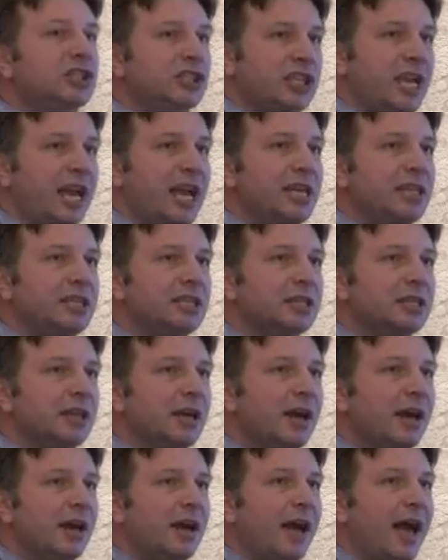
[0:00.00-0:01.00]
change,
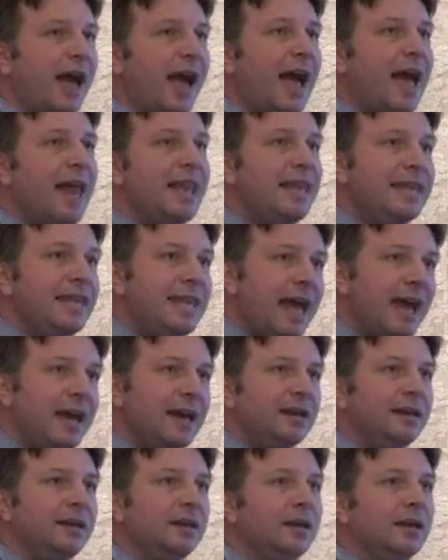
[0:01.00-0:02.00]
and
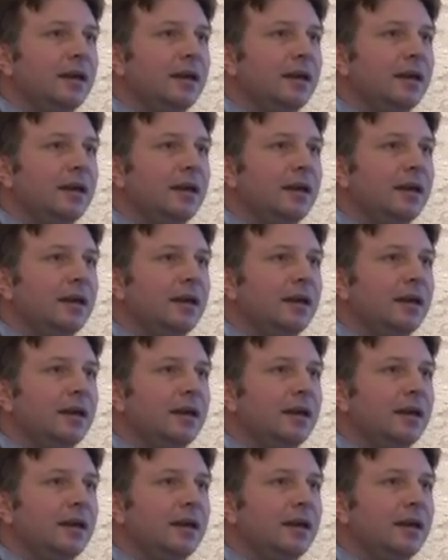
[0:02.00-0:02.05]
then